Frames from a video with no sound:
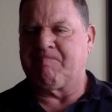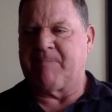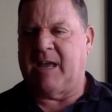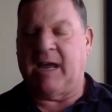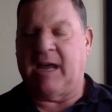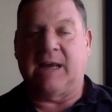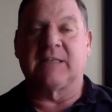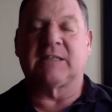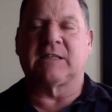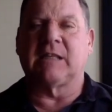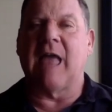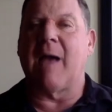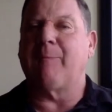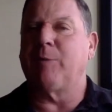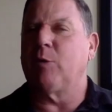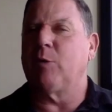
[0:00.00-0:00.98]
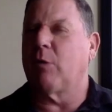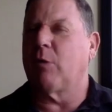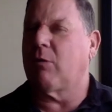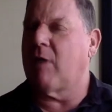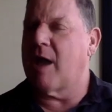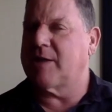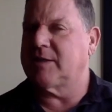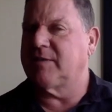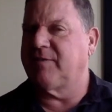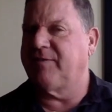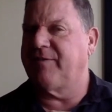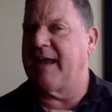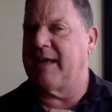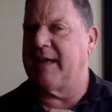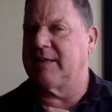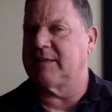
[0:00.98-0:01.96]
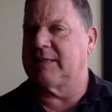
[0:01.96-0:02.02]
I can slap you across the
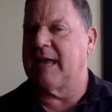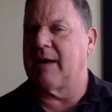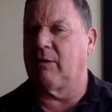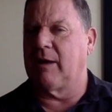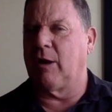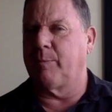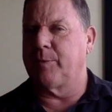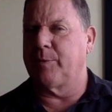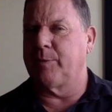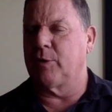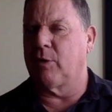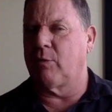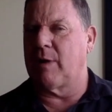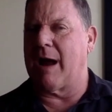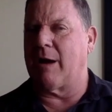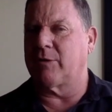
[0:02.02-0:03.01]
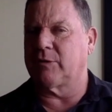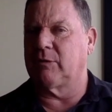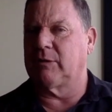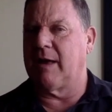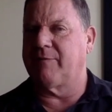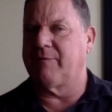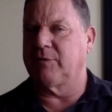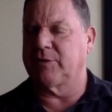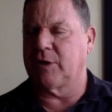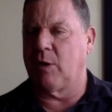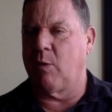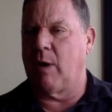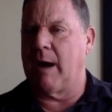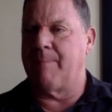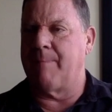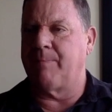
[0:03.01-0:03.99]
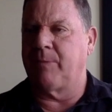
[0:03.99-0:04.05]
face. That'll help your arousal levels go
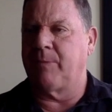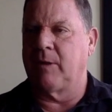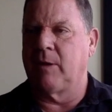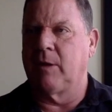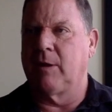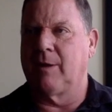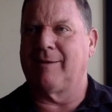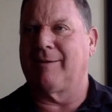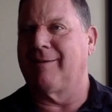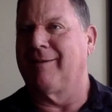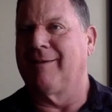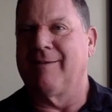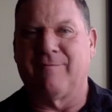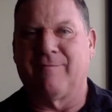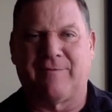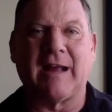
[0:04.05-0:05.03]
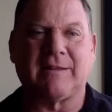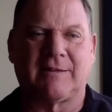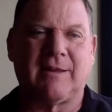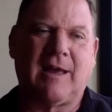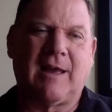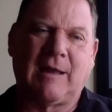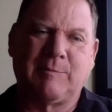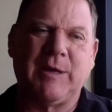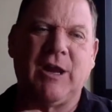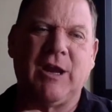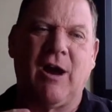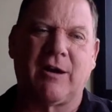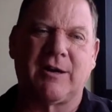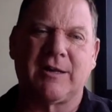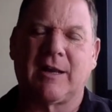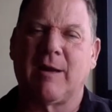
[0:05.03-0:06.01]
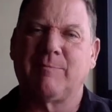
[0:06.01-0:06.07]
up. In fact, I'd be
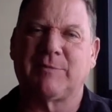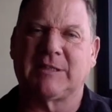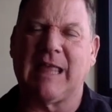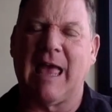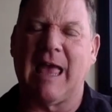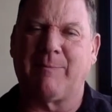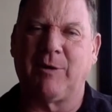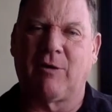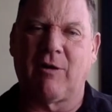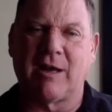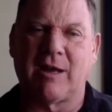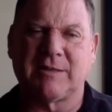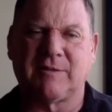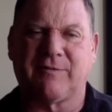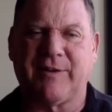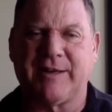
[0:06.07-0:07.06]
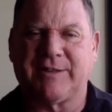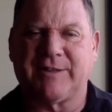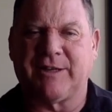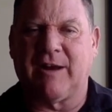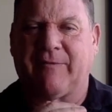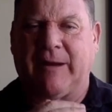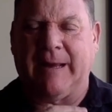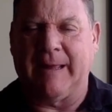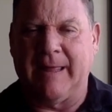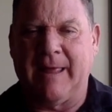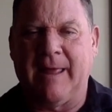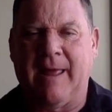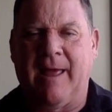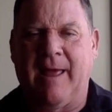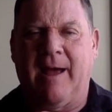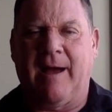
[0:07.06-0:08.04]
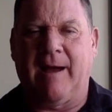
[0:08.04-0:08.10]
honored to come slap you across the face, Jeffrey.
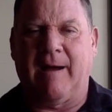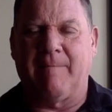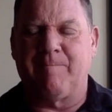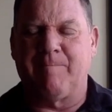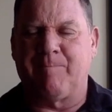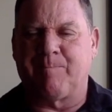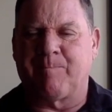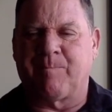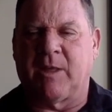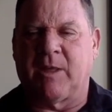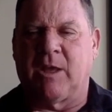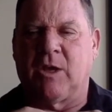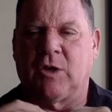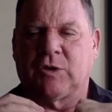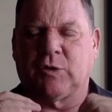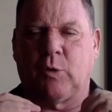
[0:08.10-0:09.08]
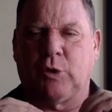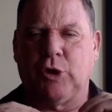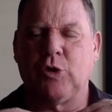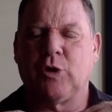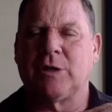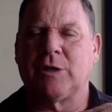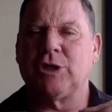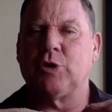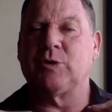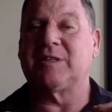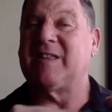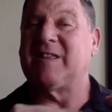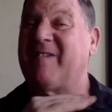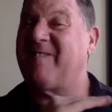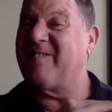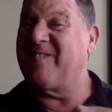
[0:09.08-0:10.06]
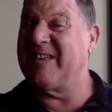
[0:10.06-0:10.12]
Um, so you can use
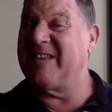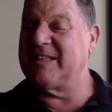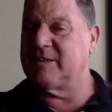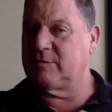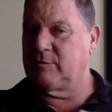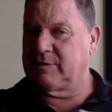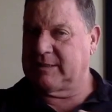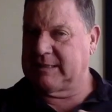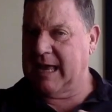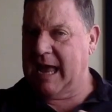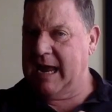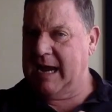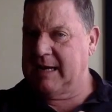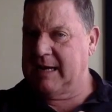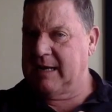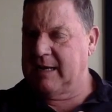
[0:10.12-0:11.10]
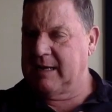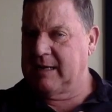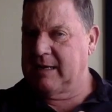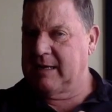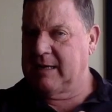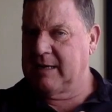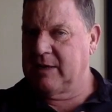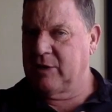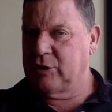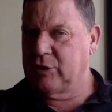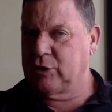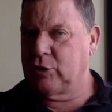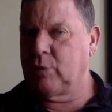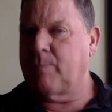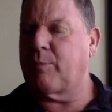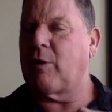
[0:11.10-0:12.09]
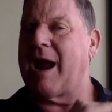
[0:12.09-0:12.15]
the physical side
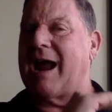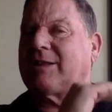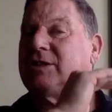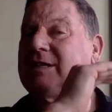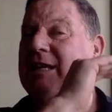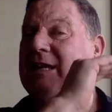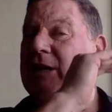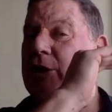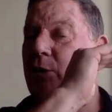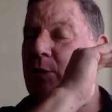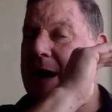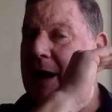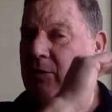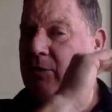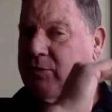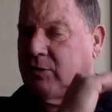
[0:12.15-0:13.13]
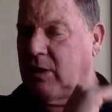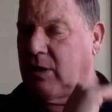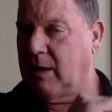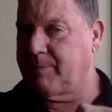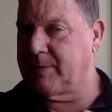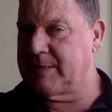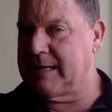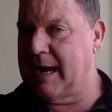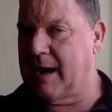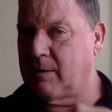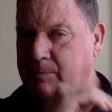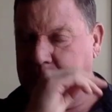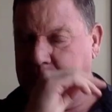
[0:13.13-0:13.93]
to practice getting arousal up and down.